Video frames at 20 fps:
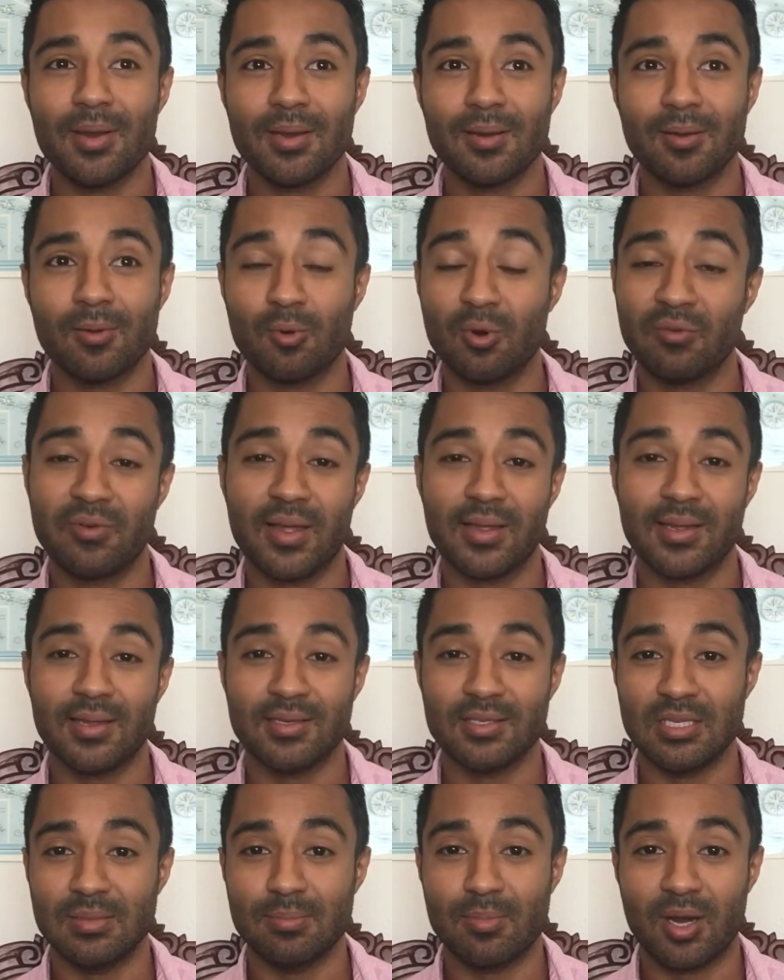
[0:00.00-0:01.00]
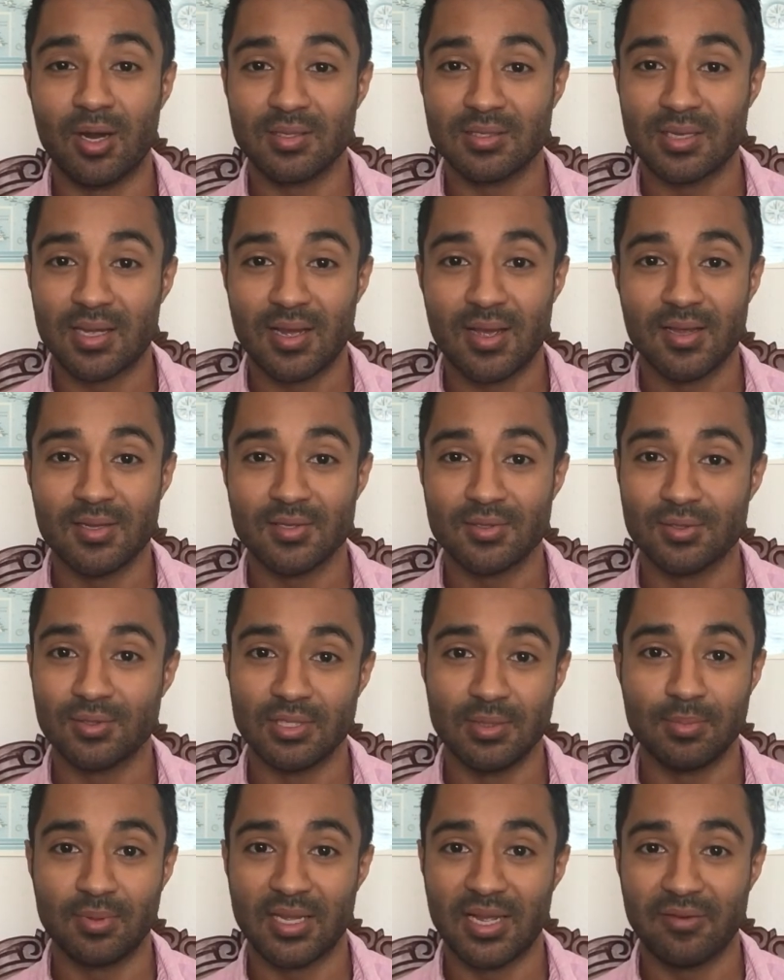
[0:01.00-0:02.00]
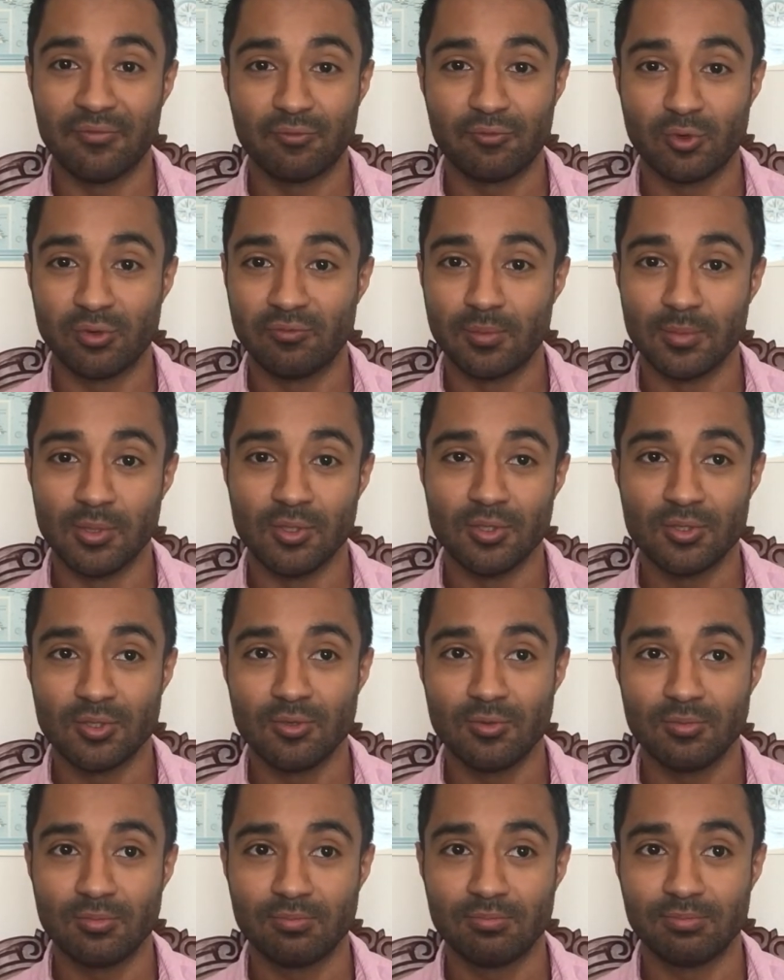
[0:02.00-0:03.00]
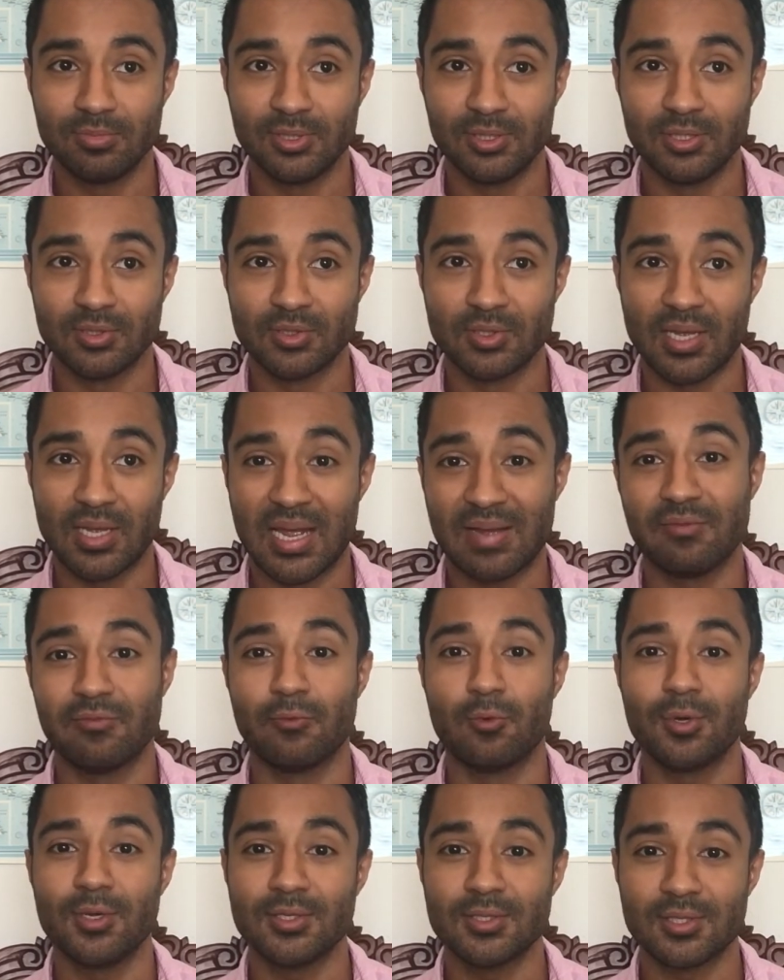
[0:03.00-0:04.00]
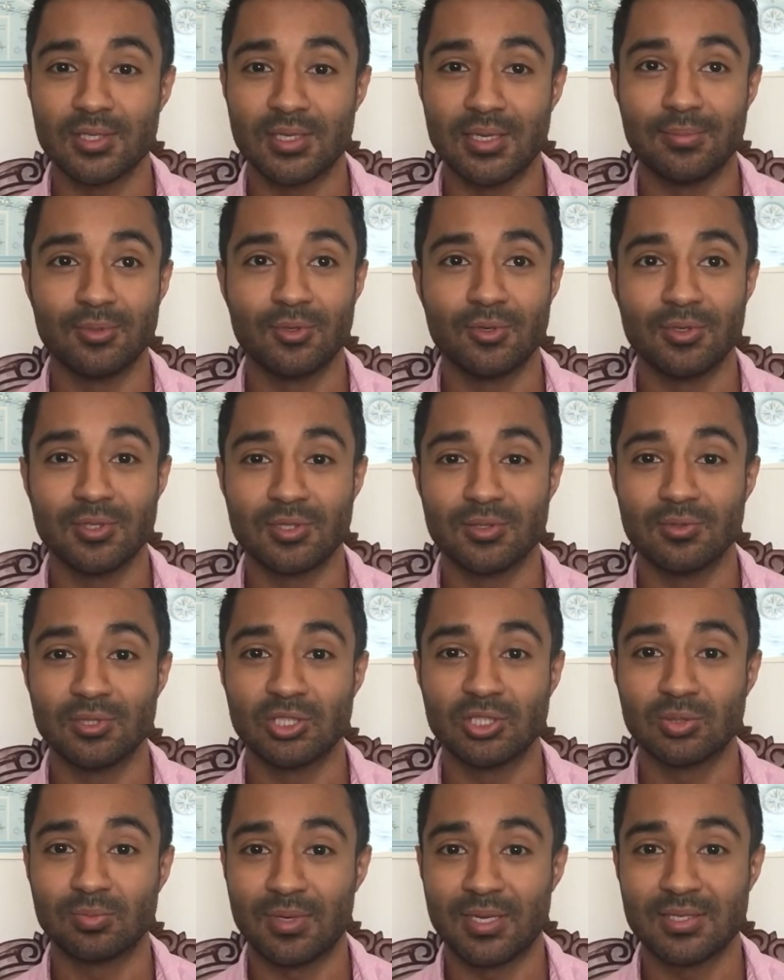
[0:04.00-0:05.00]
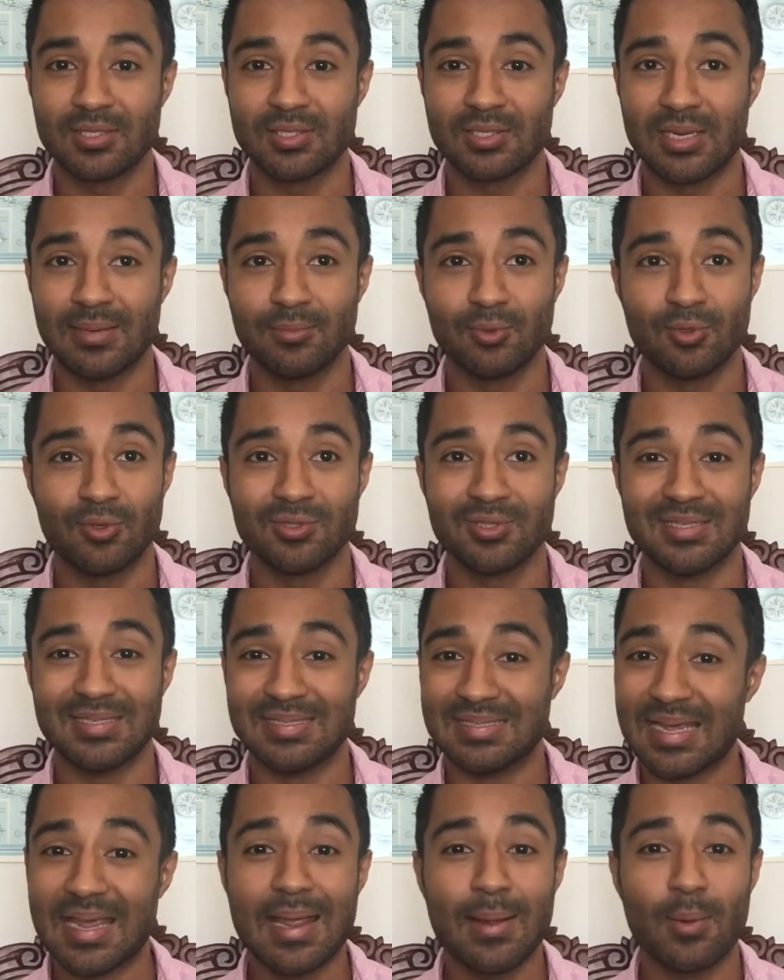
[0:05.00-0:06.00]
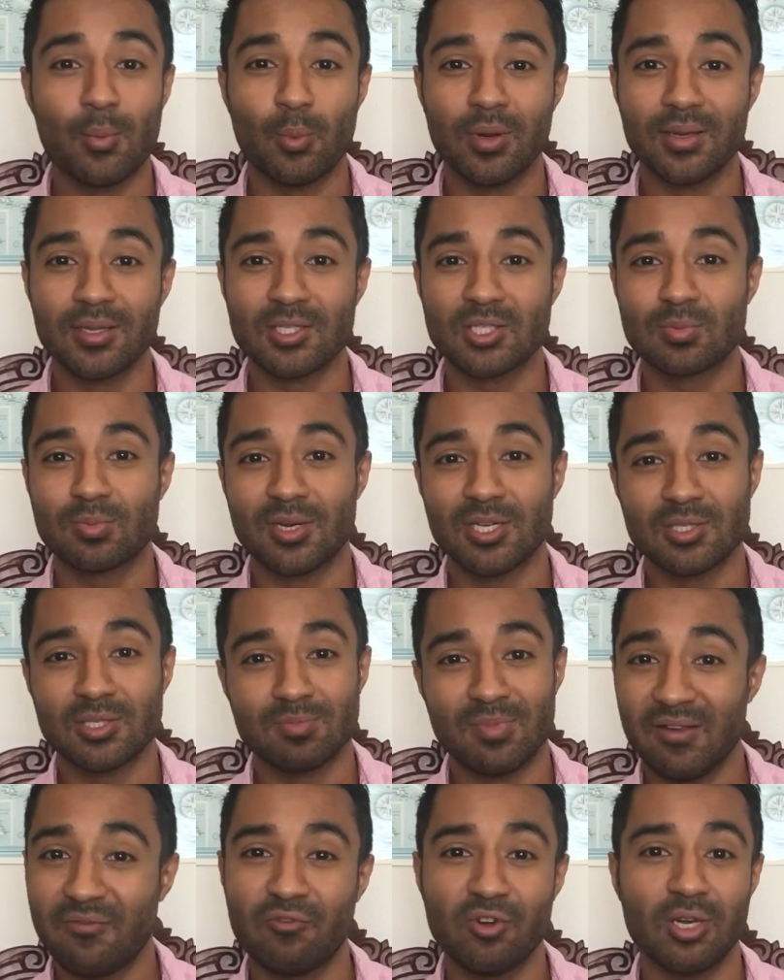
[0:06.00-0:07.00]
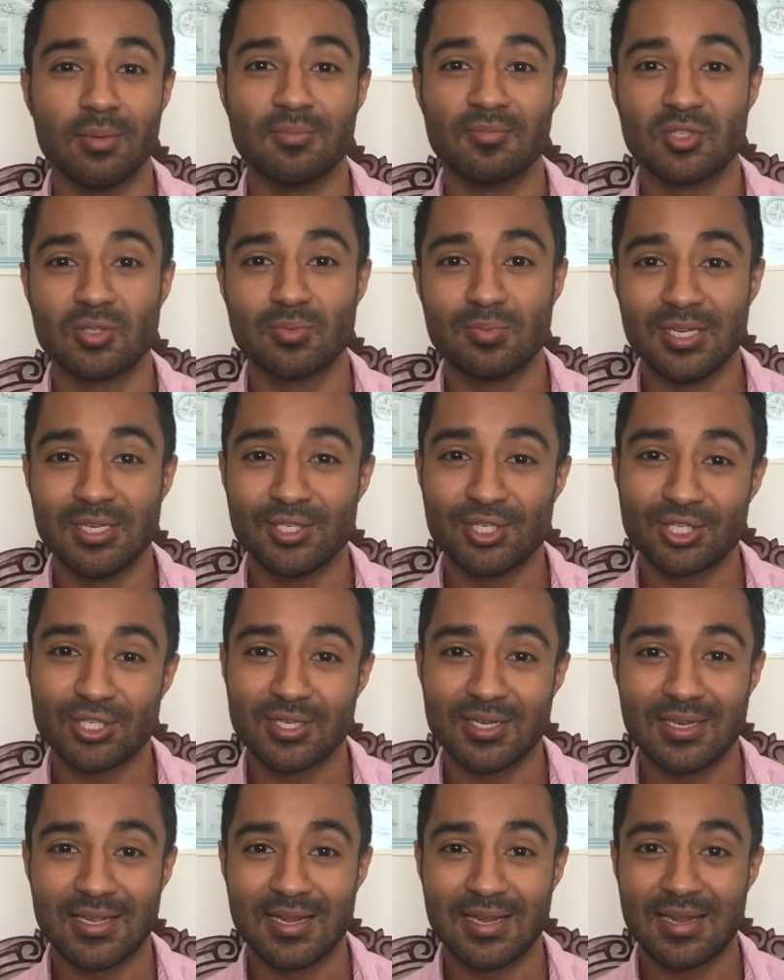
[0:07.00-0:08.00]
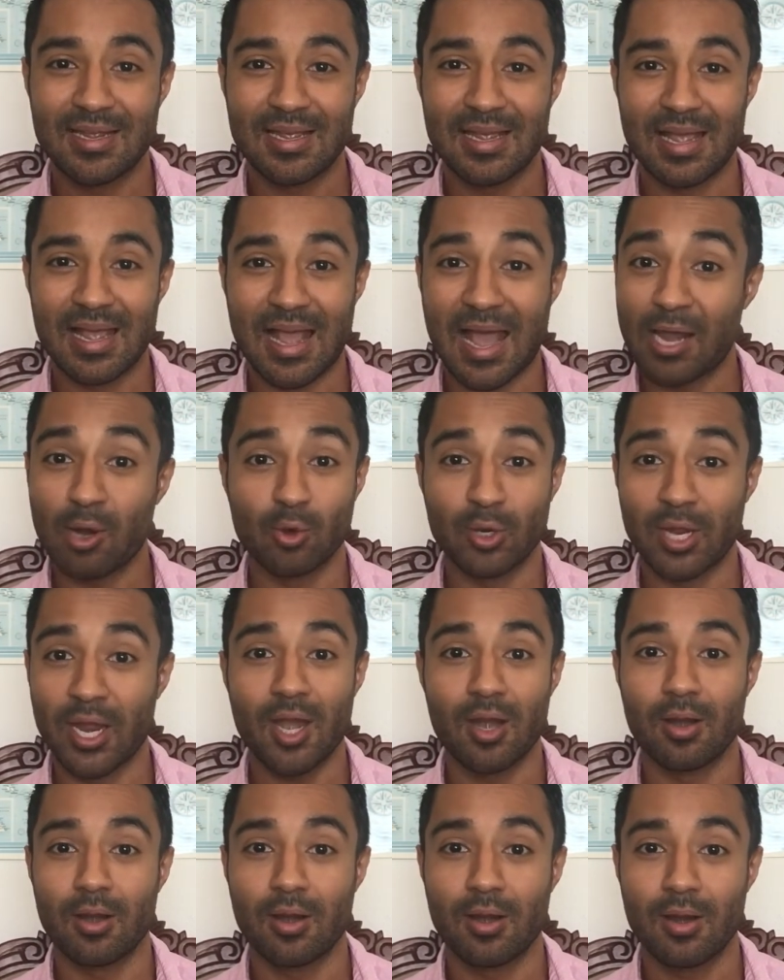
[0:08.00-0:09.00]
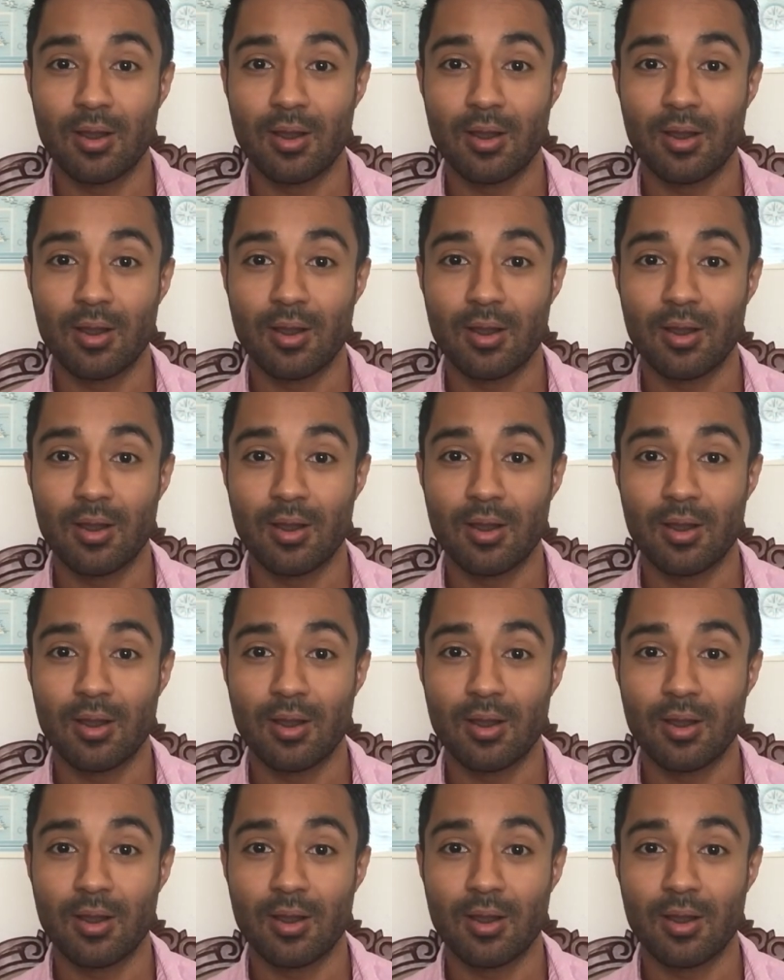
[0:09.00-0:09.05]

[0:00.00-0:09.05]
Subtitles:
or if I get demonetized or deplatformed from YouTube, because I have a voice and I'm going to damn well express my freedom of speech. I don't care.